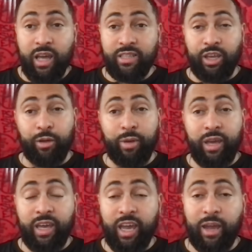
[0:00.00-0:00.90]
It's going to be
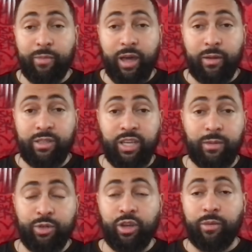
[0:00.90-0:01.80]
a game that
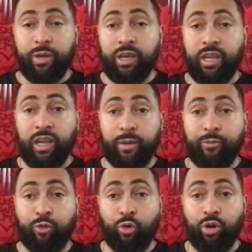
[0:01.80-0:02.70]
teams are going to be getting up
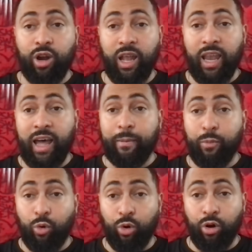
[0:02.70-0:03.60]
for a lot
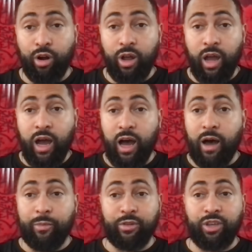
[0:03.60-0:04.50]
more.
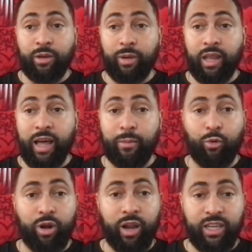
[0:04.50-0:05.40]
There's going to be a lot
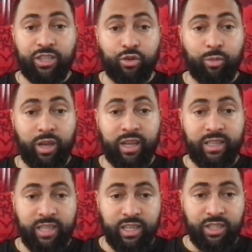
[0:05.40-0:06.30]
more national media
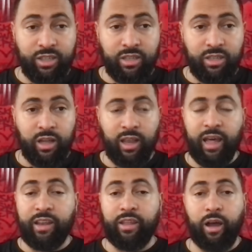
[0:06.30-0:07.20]
attention. A
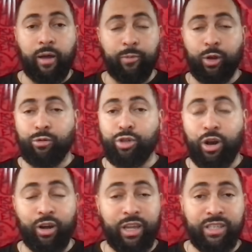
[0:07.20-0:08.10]
lot of the
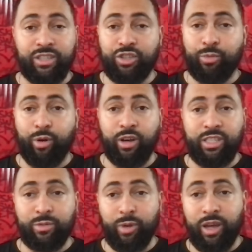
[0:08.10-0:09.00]
Tari Eason, Jabari
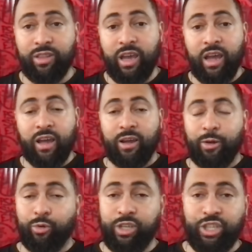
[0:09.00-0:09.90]
Smith,
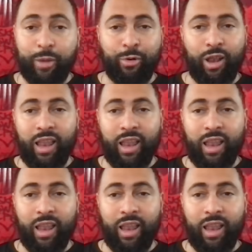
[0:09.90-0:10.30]
Reed Shepard.